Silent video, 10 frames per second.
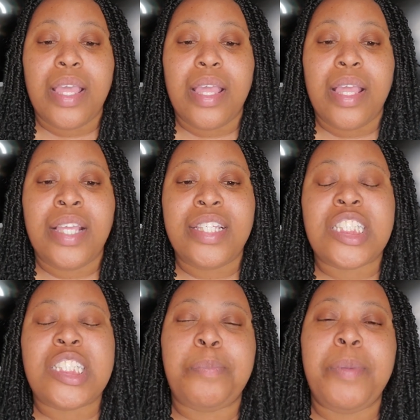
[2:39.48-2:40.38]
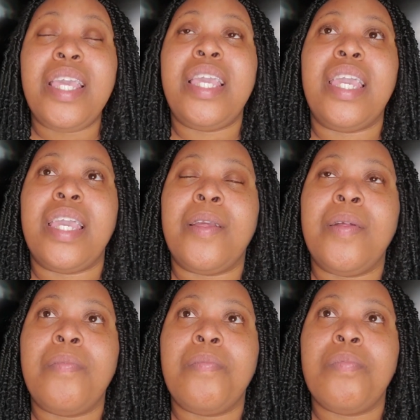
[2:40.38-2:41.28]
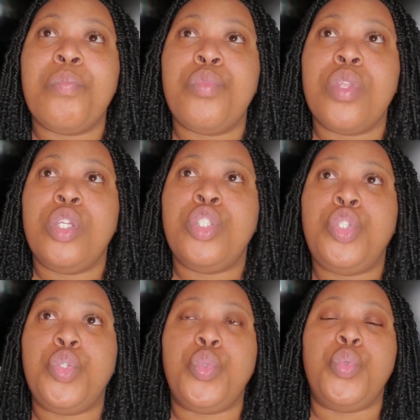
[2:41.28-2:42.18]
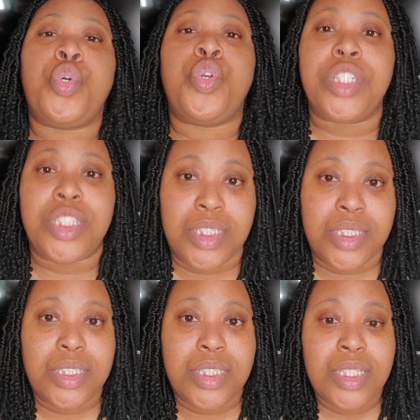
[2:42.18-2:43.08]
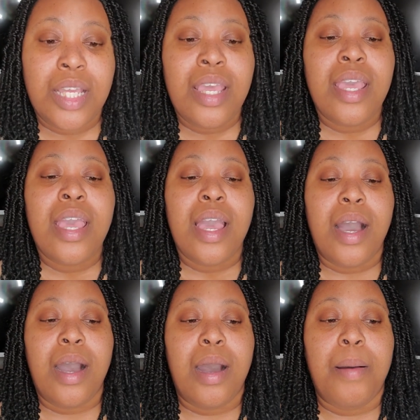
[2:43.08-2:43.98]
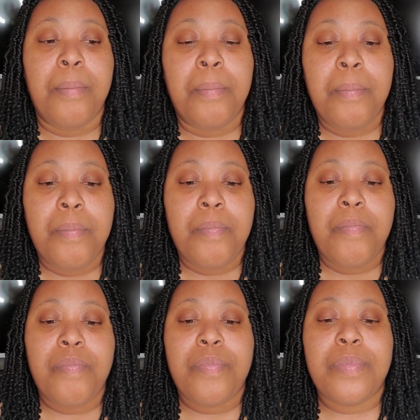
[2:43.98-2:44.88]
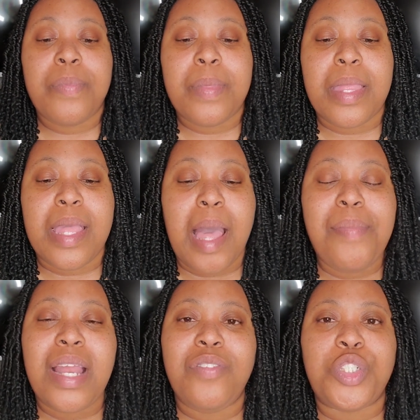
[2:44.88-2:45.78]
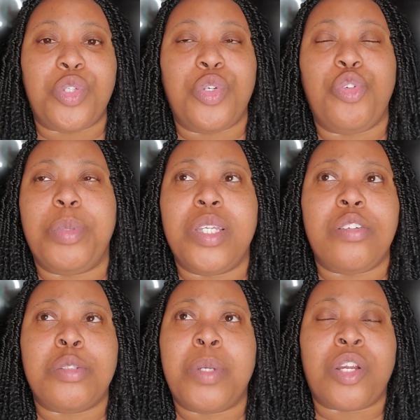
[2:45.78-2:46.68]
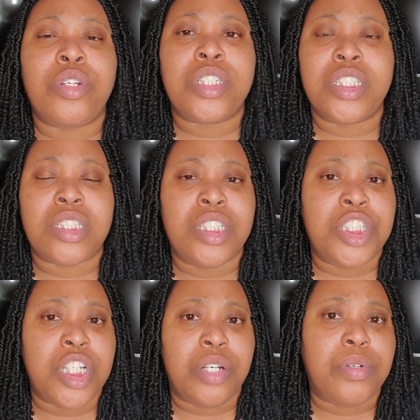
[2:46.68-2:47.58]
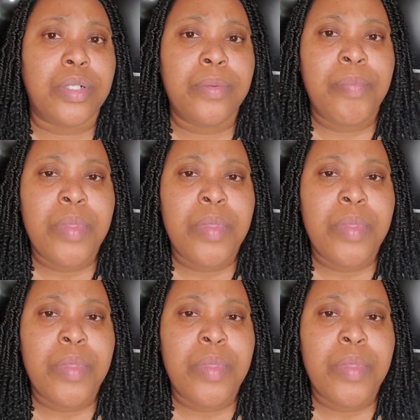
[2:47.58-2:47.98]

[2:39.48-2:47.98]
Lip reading: he's speaking to Christians. I'm not even sure new believers, but Christians in general,